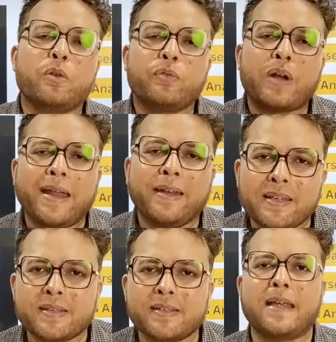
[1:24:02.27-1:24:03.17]
write
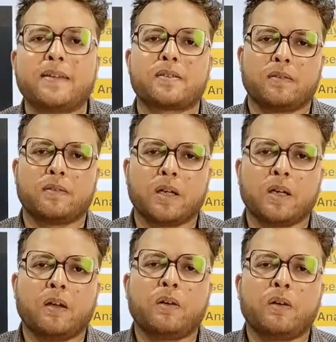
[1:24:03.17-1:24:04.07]
this test,
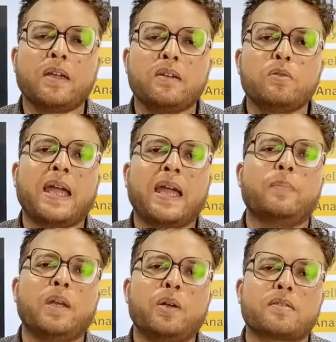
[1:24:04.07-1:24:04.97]
okay, you can
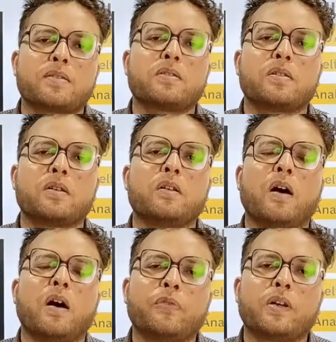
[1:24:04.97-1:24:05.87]
be rest assured
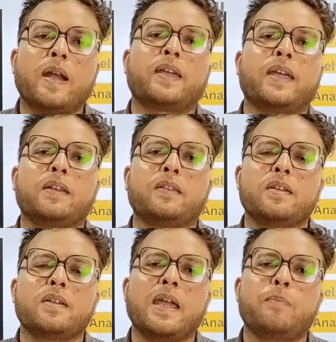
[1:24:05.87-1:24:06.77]
of cracking
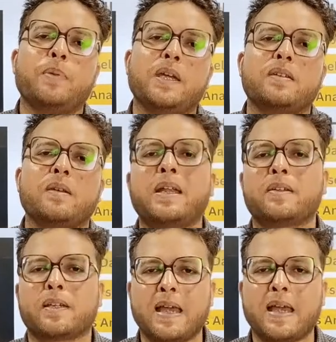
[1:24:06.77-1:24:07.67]
this APSC
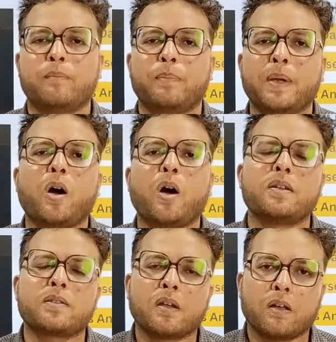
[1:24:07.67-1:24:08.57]
mains exam,
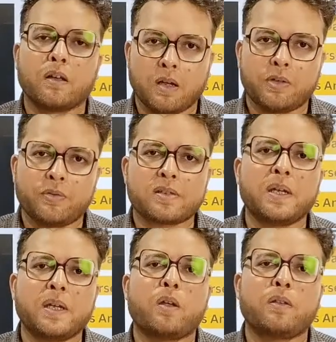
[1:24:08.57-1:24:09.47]
because trust
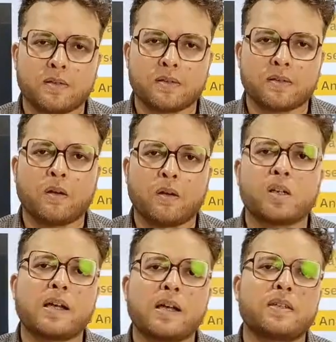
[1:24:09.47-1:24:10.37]
me on this,
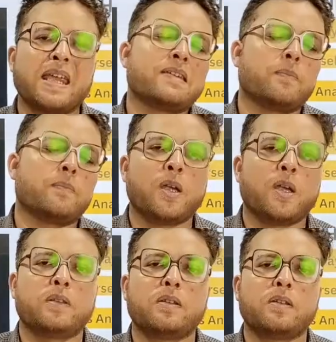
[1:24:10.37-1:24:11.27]
or trust CSAP
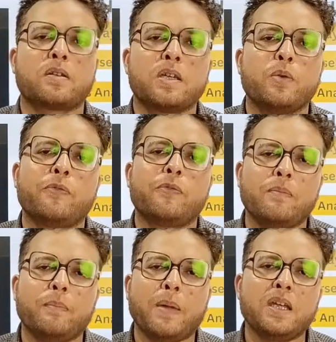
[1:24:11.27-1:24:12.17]
on this, you will
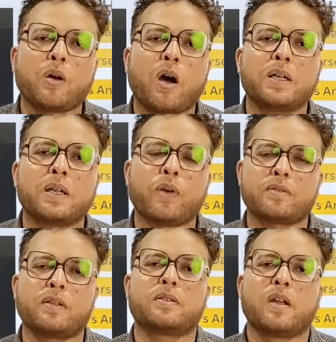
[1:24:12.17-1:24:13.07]
find many common
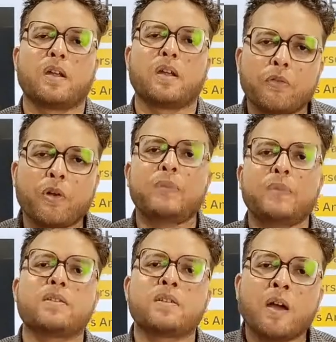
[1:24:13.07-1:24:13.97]
questions from
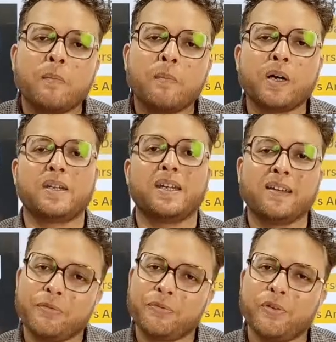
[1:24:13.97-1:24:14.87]
this
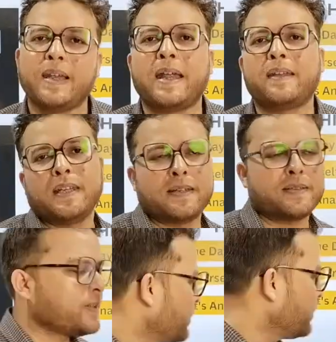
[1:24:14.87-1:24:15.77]
particular full-length
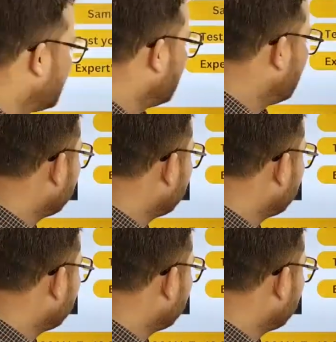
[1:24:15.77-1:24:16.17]
test. So